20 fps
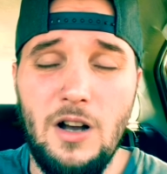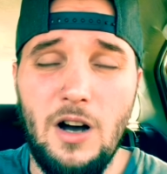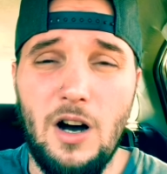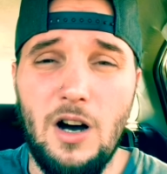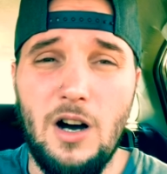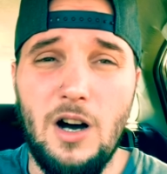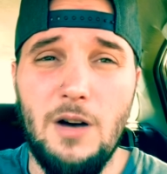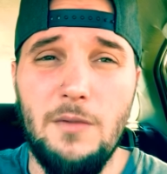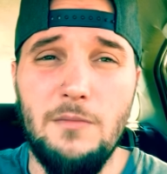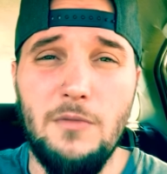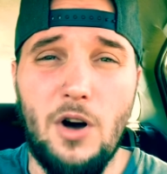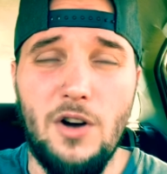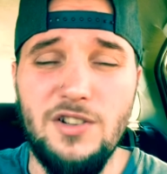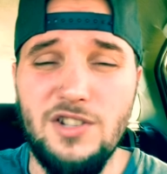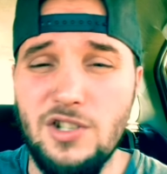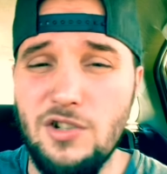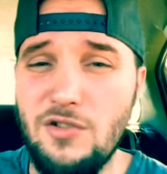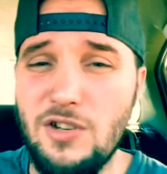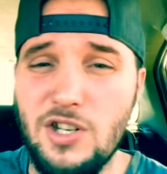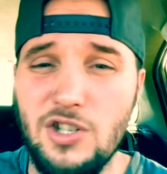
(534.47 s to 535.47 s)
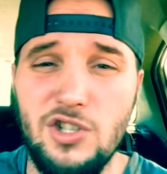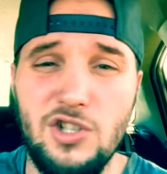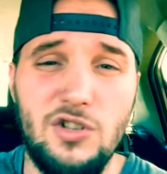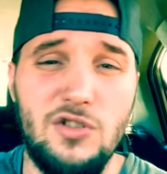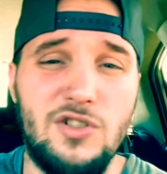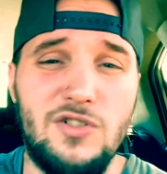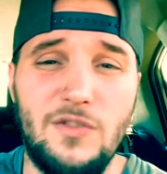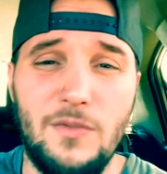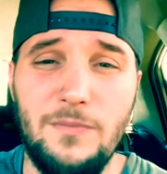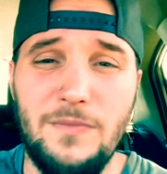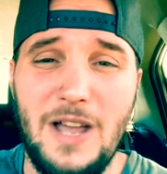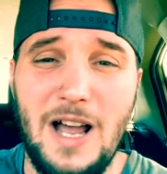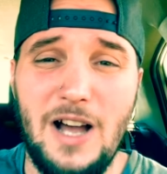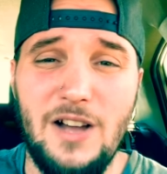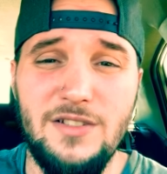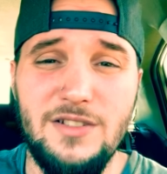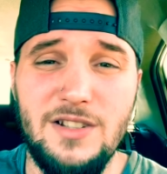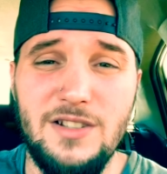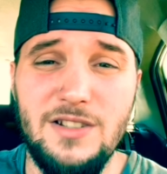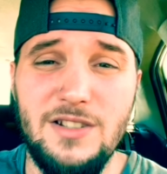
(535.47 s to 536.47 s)
Um, also, you can choose from
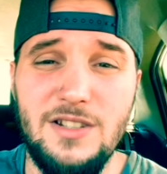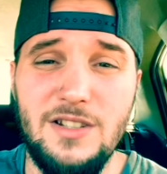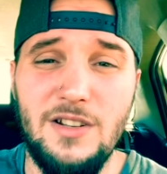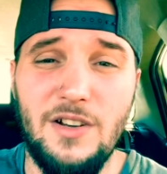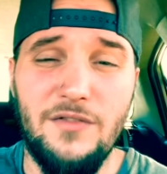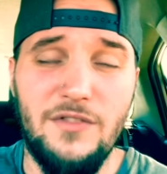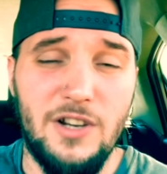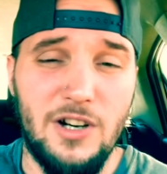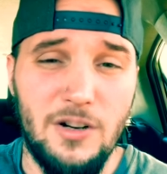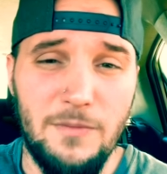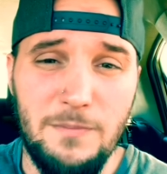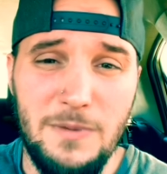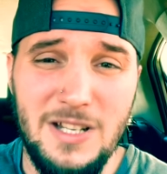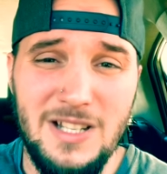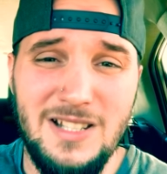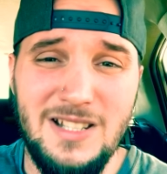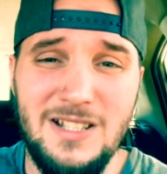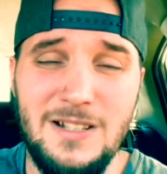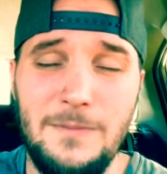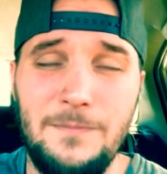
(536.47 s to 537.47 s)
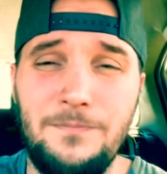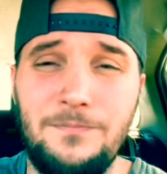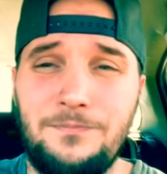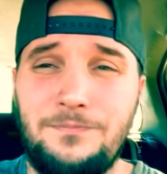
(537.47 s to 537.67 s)
thousands of therapists.